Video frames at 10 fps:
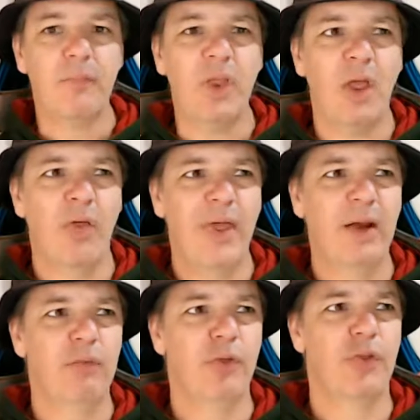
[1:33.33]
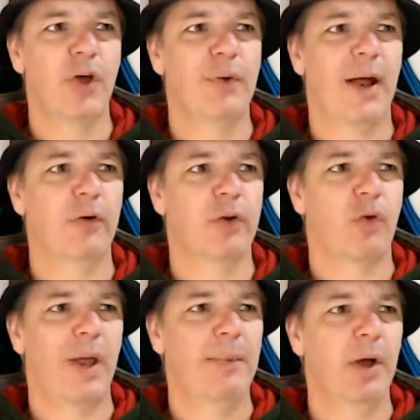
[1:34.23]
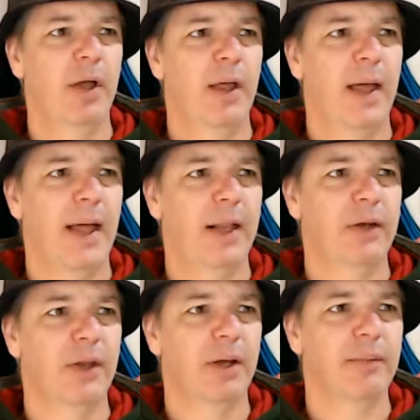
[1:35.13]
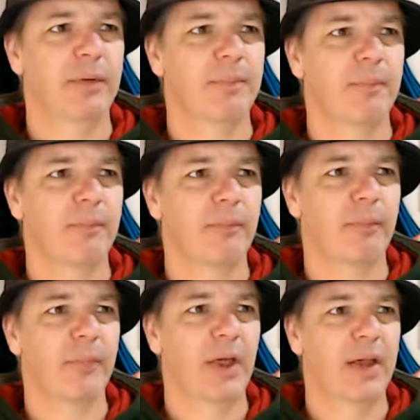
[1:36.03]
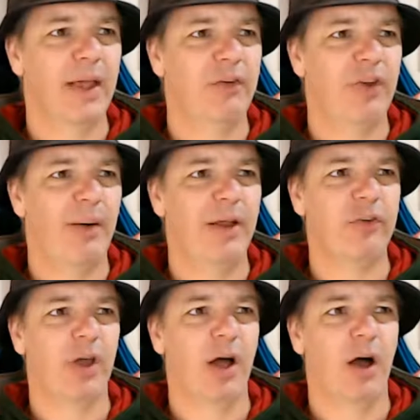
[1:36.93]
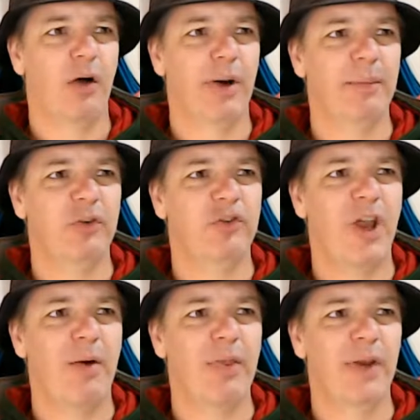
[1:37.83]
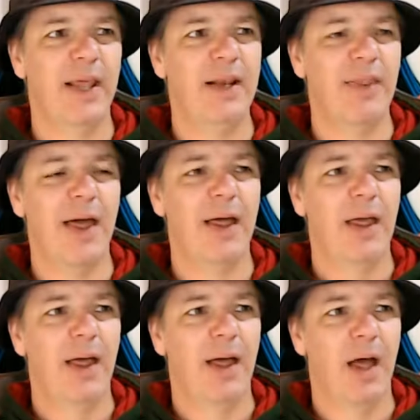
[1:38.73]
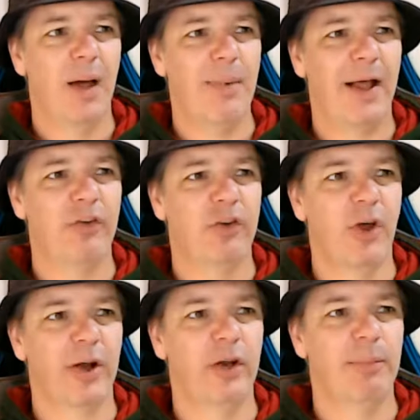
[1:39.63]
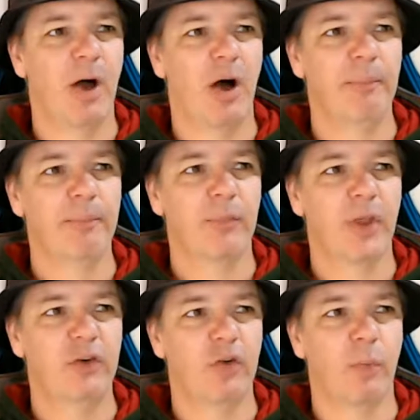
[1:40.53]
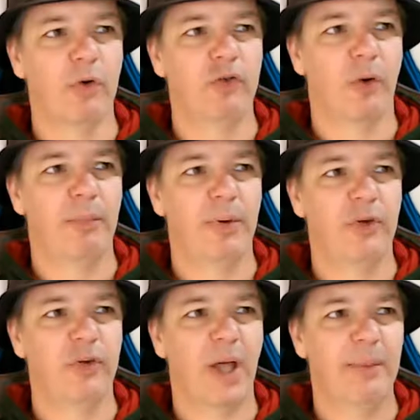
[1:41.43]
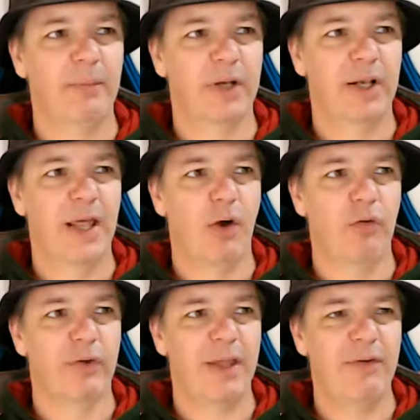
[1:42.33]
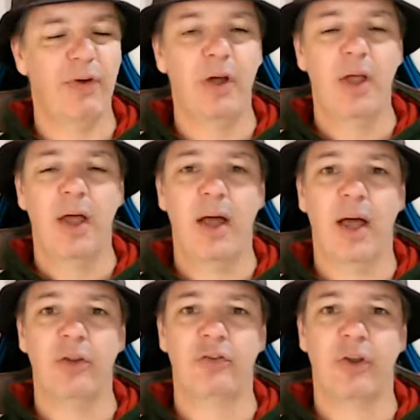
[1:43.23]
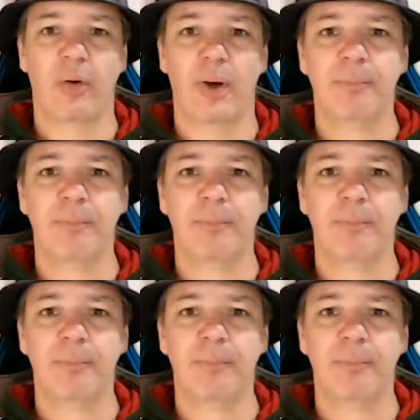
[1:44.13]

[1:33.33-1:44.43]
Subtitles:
end of the third round, Kramer and Canzares are sharing the lead there at 9 under par, just 1 shot clear of Kiefer. So